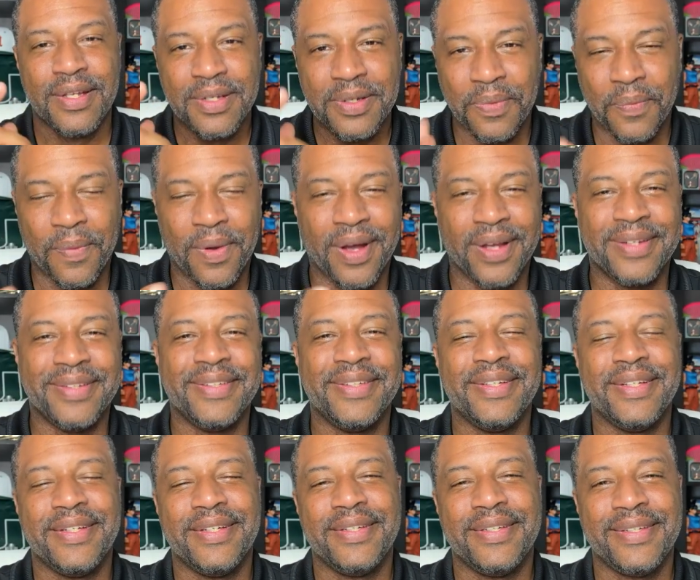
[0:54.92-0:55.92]
1
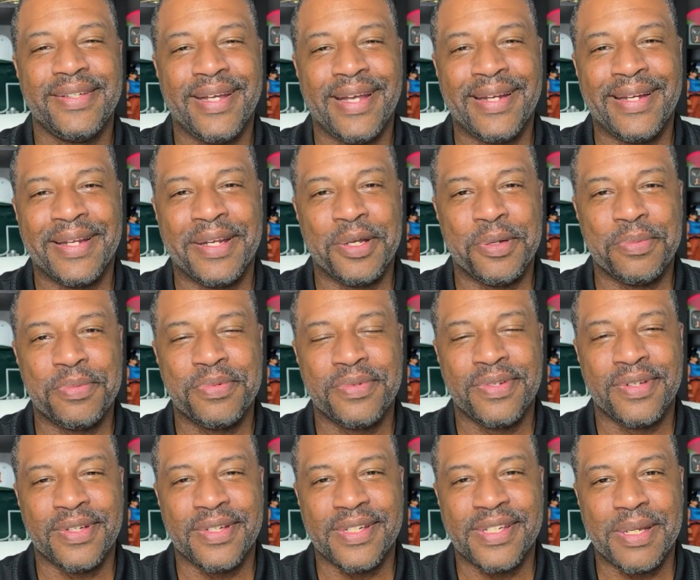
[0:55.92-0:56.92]
ended up
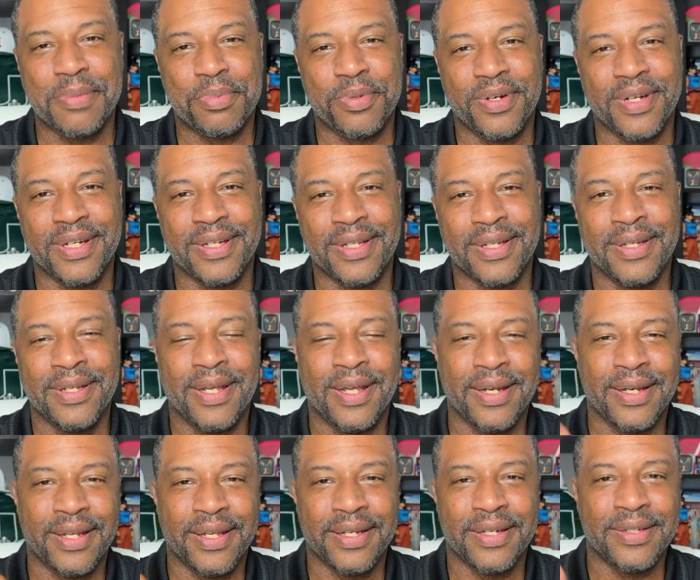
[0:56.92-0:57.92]
separated,
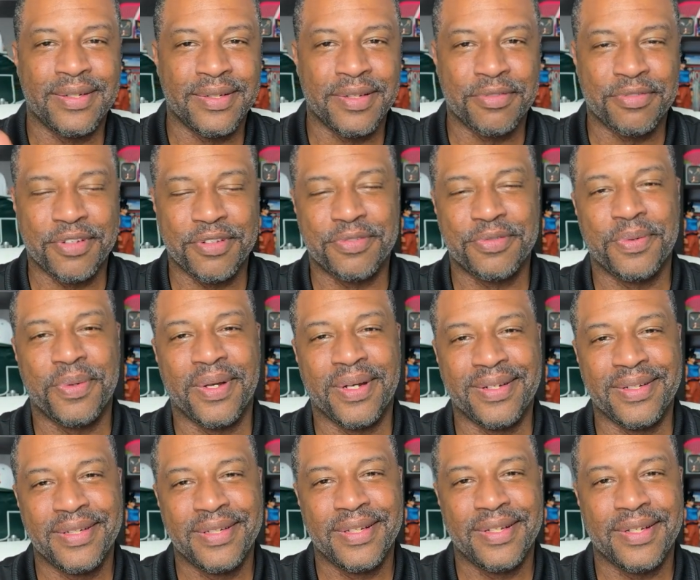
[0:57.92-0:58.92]
and then the 5th
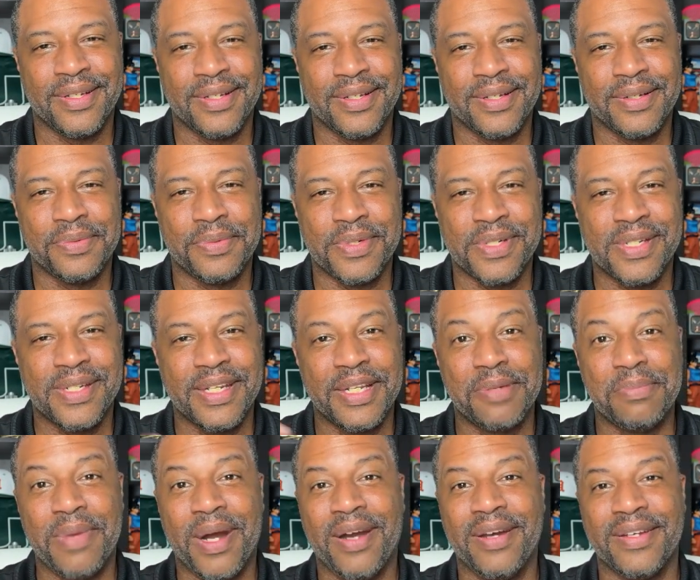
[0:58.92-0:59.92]
one was still
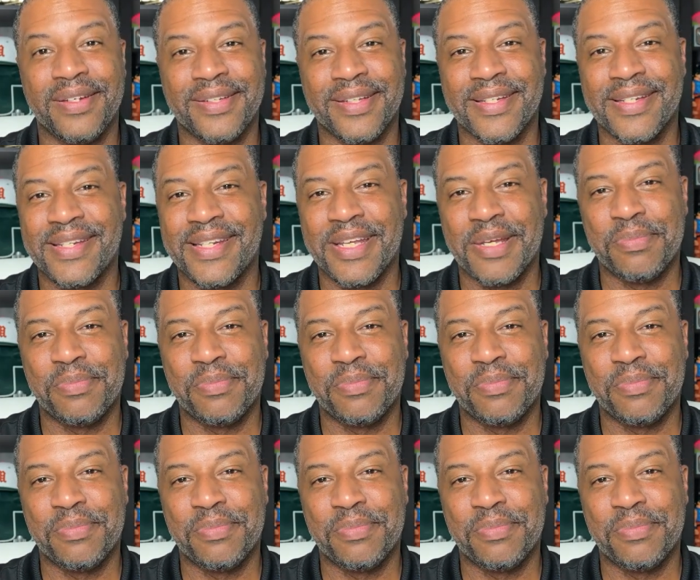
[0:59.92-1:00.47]
married to the same